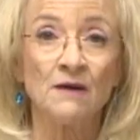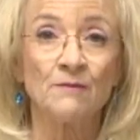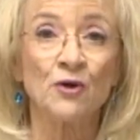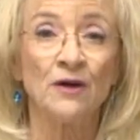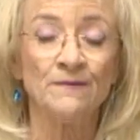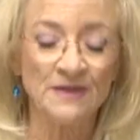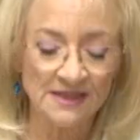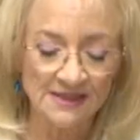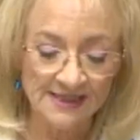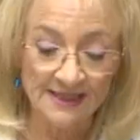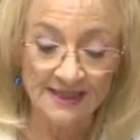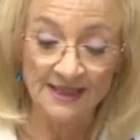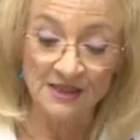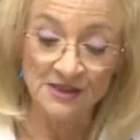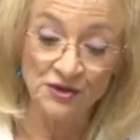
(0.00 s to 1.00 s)
Prime Minister, it
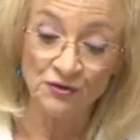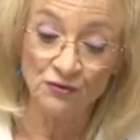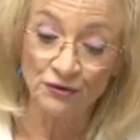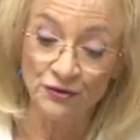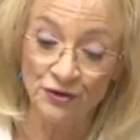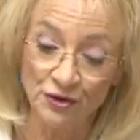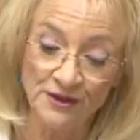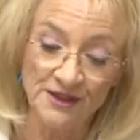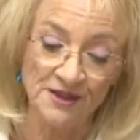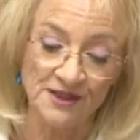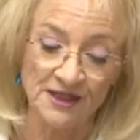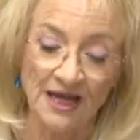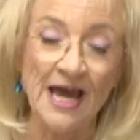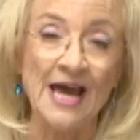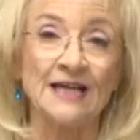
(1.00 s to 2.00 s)
is your duty
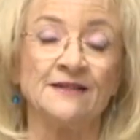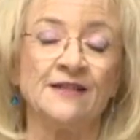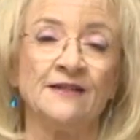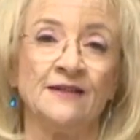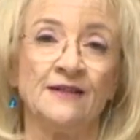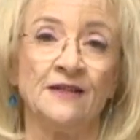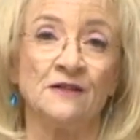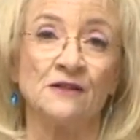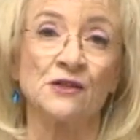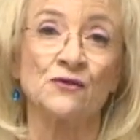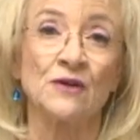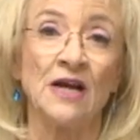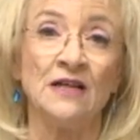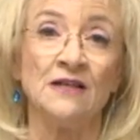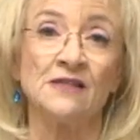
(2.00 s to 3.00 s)
to act in
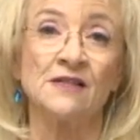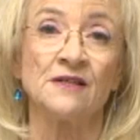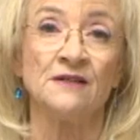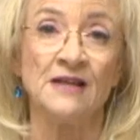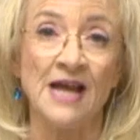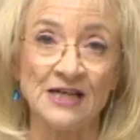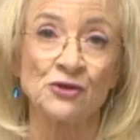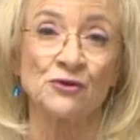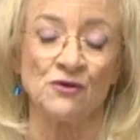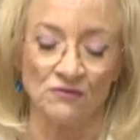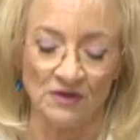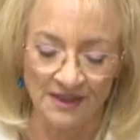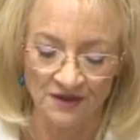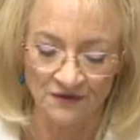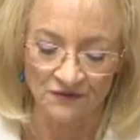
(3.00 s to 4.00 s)
Australia's national
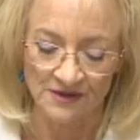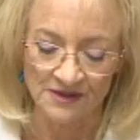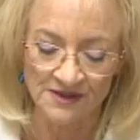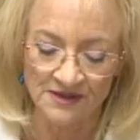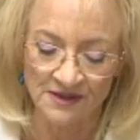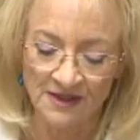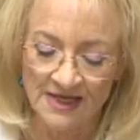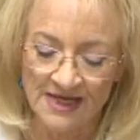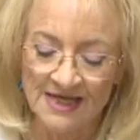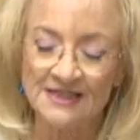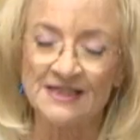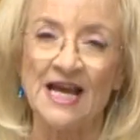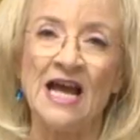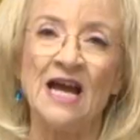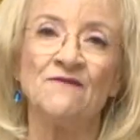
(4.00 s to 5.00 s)
interest,
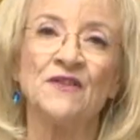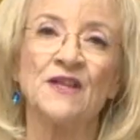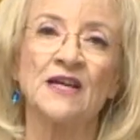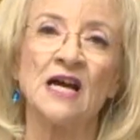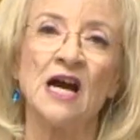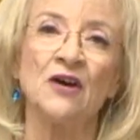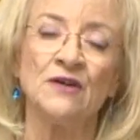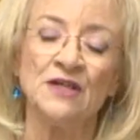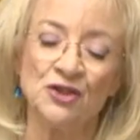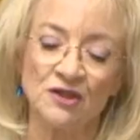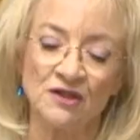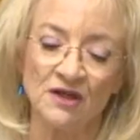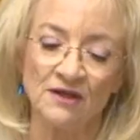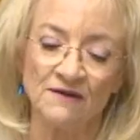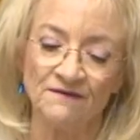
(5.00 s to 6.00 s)
to have the courage
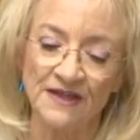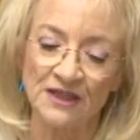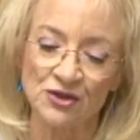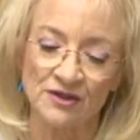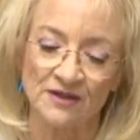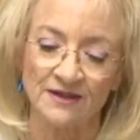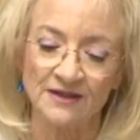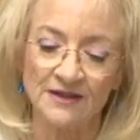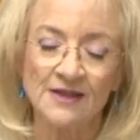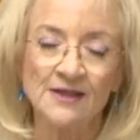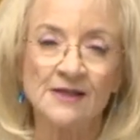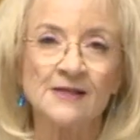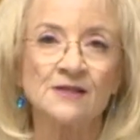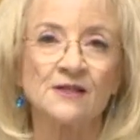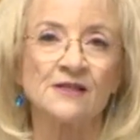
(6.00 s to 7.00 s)
and conviction
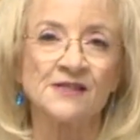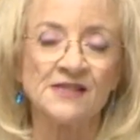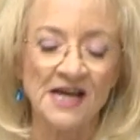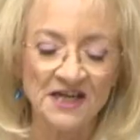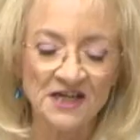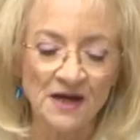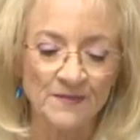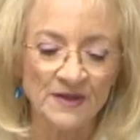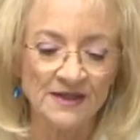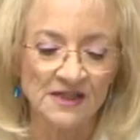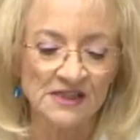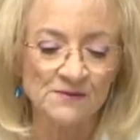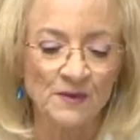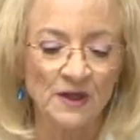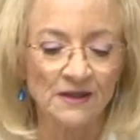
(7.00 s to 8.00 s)
to stand up
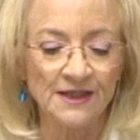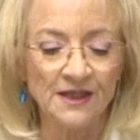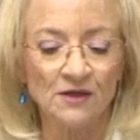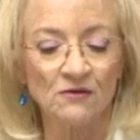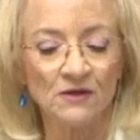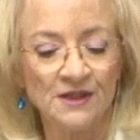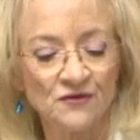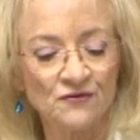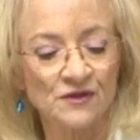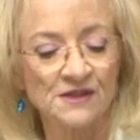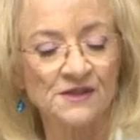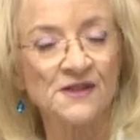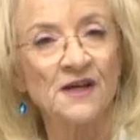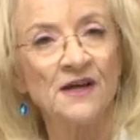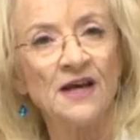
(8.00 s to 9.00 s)
against political
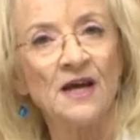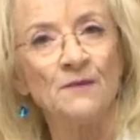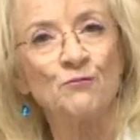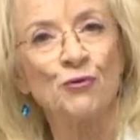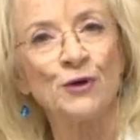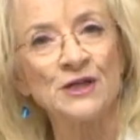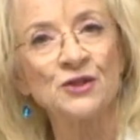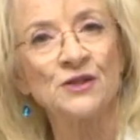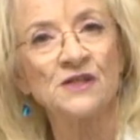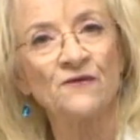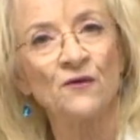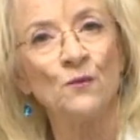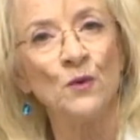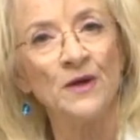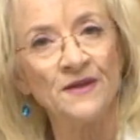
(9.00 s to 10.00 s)
interests and pressures
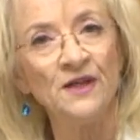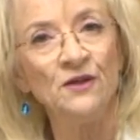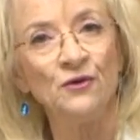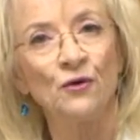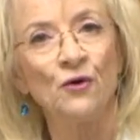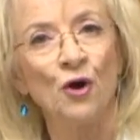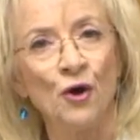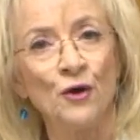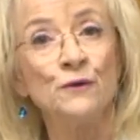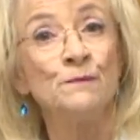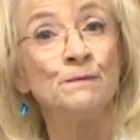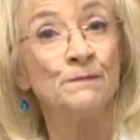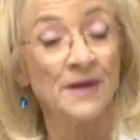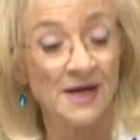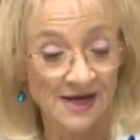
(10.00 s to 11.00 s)
from within your own
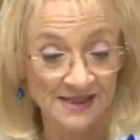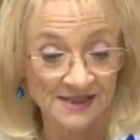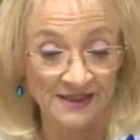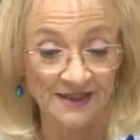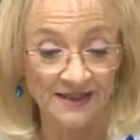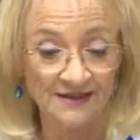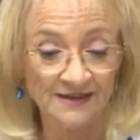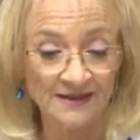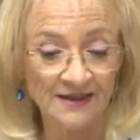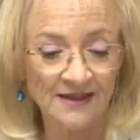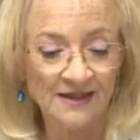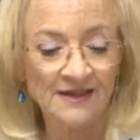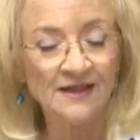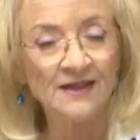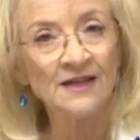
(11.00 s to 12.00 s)
party
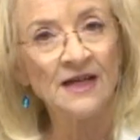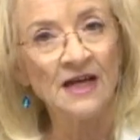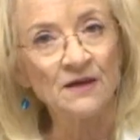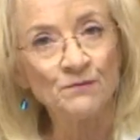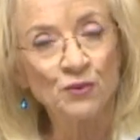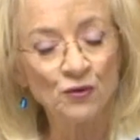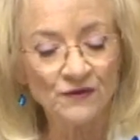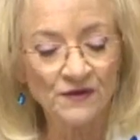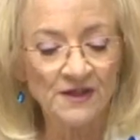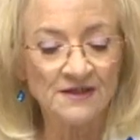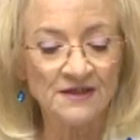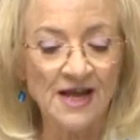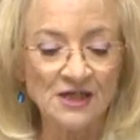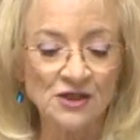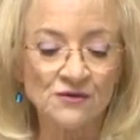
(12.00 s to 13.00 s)
and put the
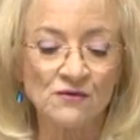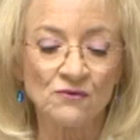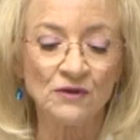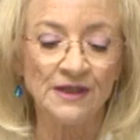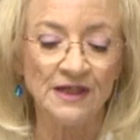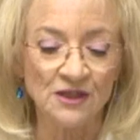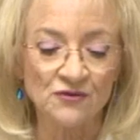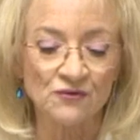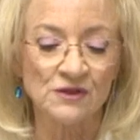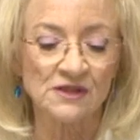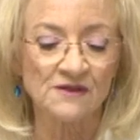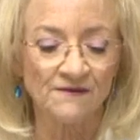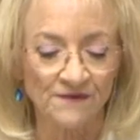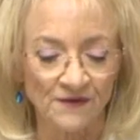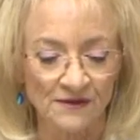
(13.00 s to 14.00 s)
national
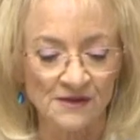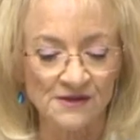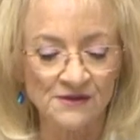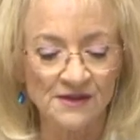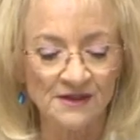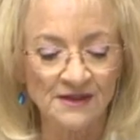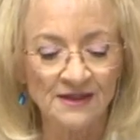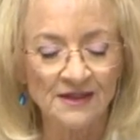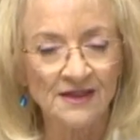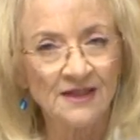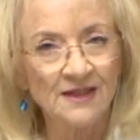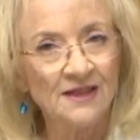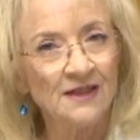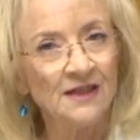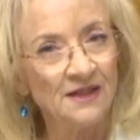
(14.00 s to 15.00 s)
interest first.
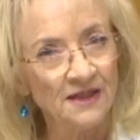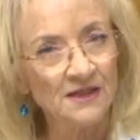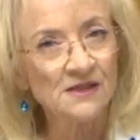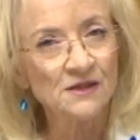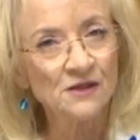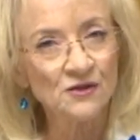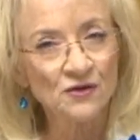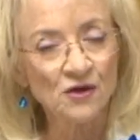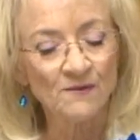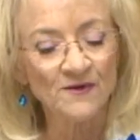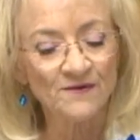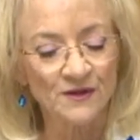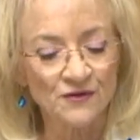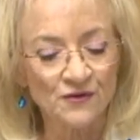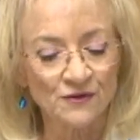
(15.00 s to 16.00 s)
It is the job
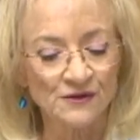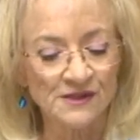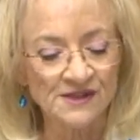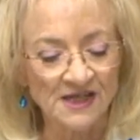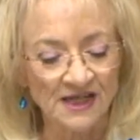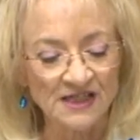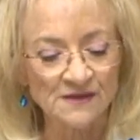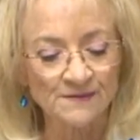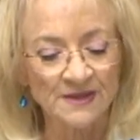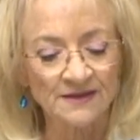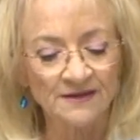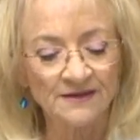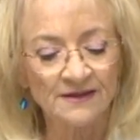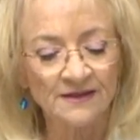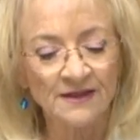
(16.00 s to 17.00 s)
of a true
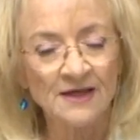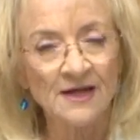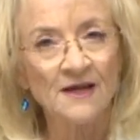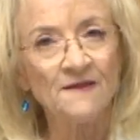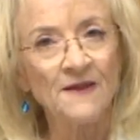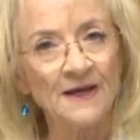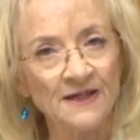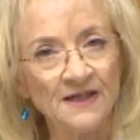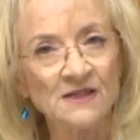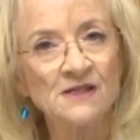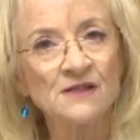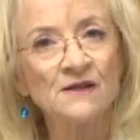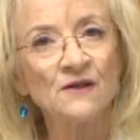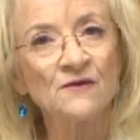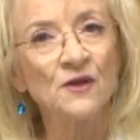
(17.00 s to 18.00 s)
statesman. That
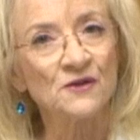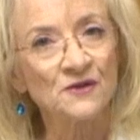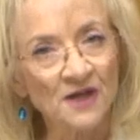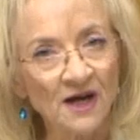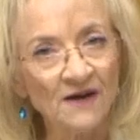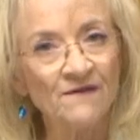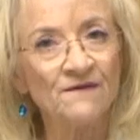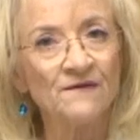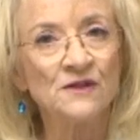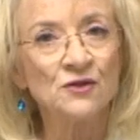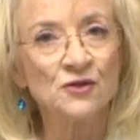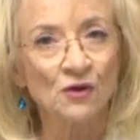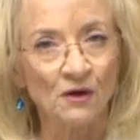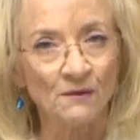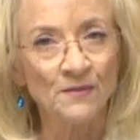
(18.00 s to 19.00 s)
is the tough
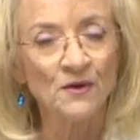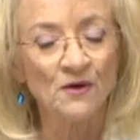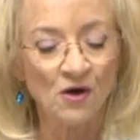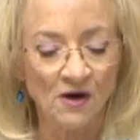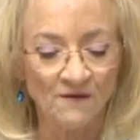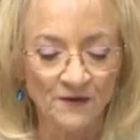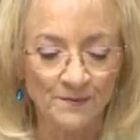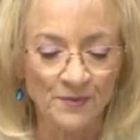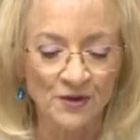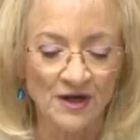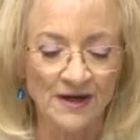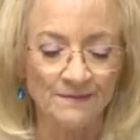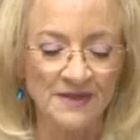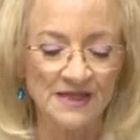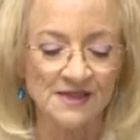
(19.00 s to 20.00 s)
job of a
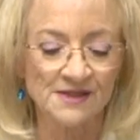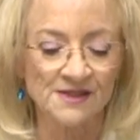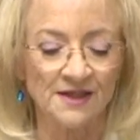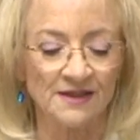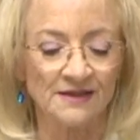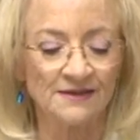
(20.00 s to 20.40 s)
Prime Minister.